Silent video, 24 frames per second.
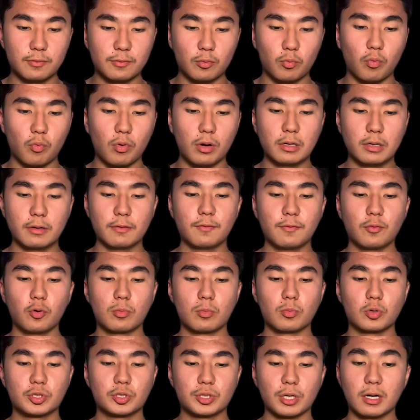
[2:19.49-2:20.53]
1
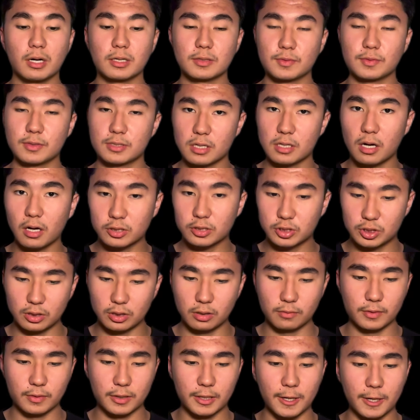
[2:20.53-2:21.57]
formal charge for this oxygen
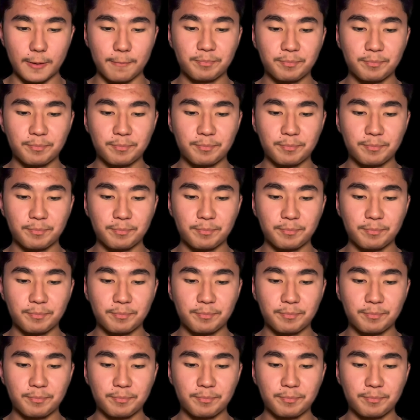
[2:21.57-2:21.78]
over here.